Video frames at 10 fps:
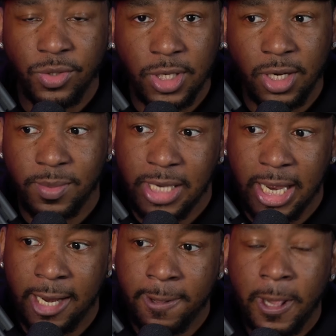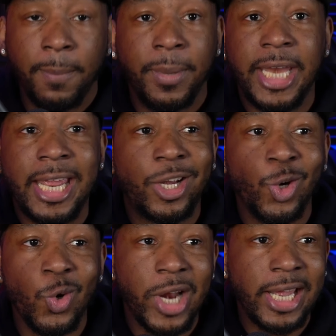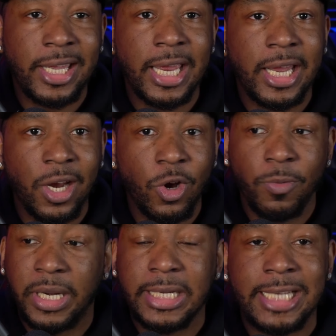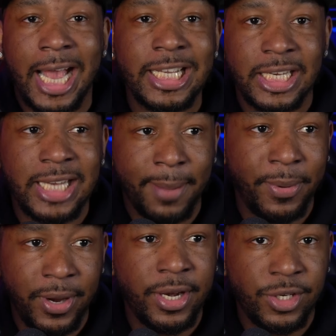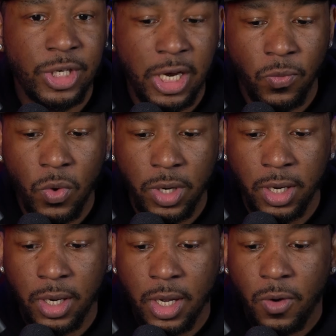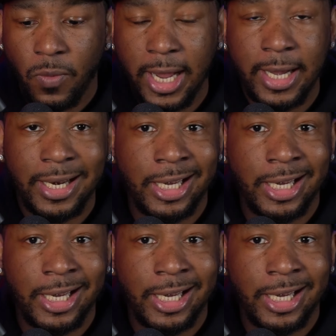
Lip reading: You see what I'm saying? But they cool, they kicking on because that's the type of energy they wanted, right?